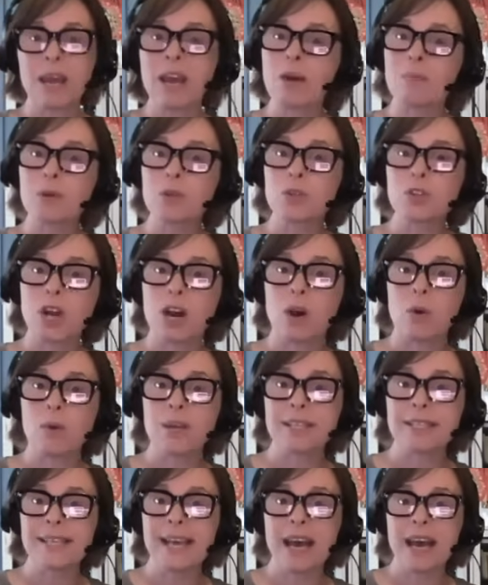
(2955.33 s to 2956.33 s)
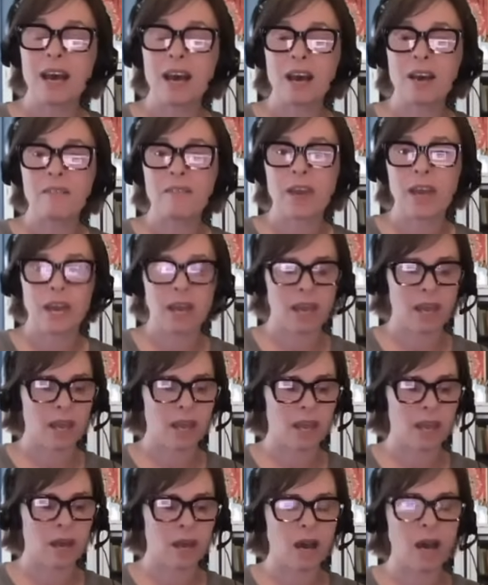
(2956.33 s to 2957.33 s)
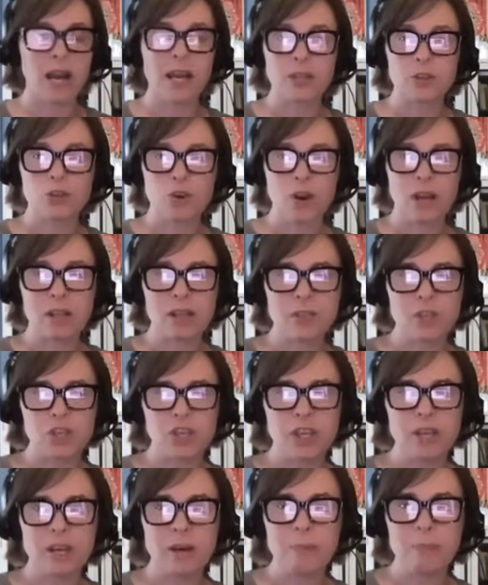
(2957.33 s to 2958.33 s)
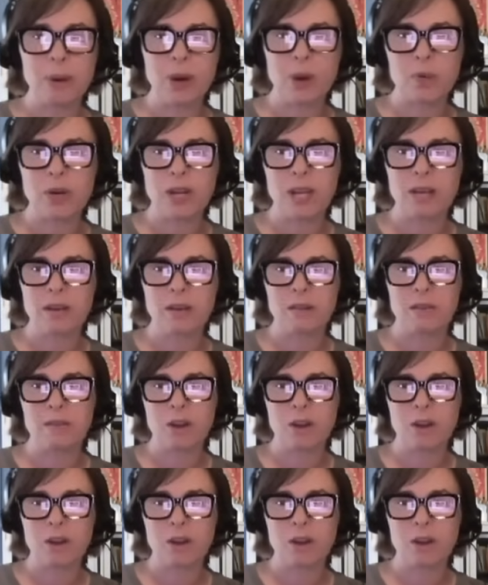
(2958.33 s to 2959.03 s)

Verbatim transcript: they almost always have a hydrology component.